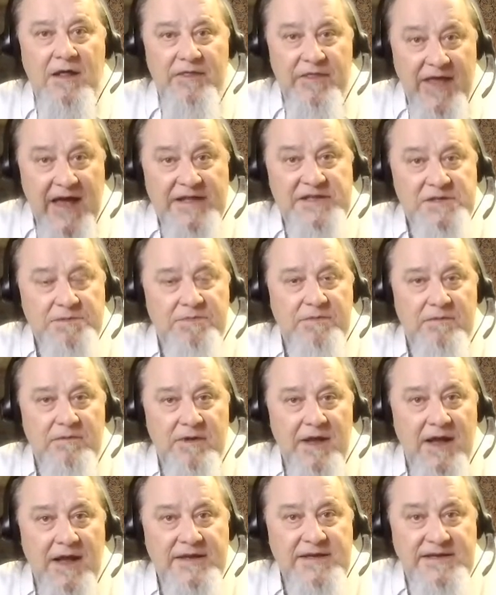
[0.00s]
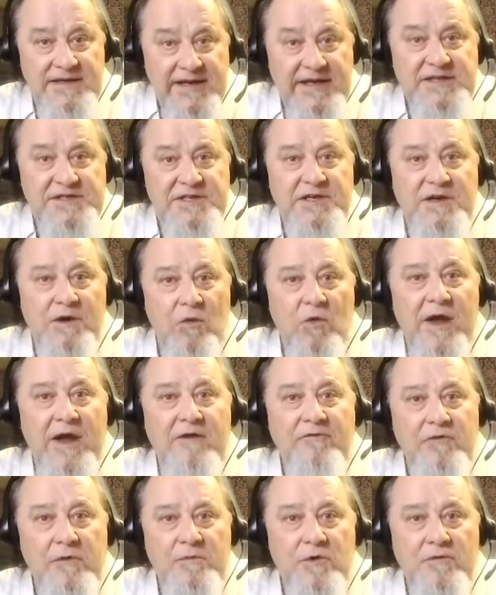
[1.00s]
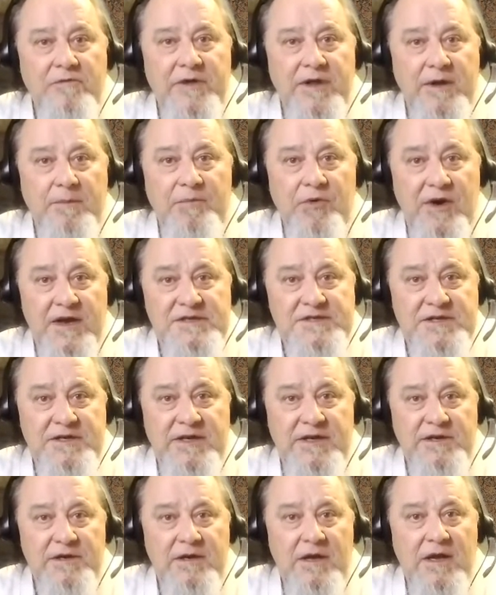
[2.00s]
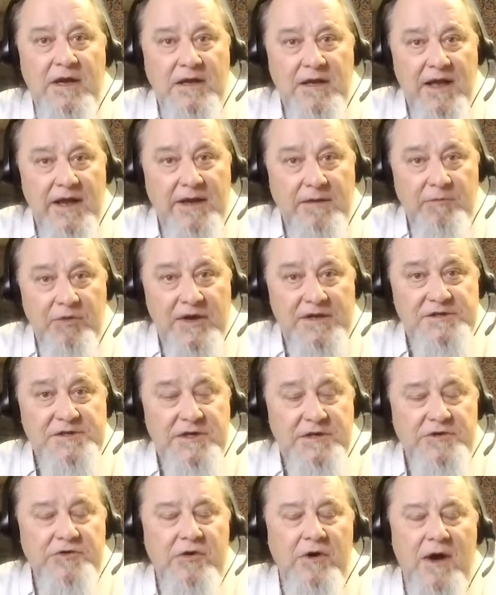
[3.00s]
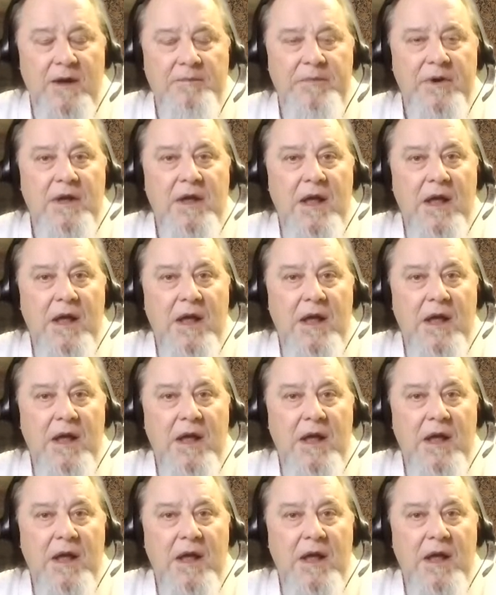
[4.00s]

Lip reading: that's a decent way of removing a president like President Trump.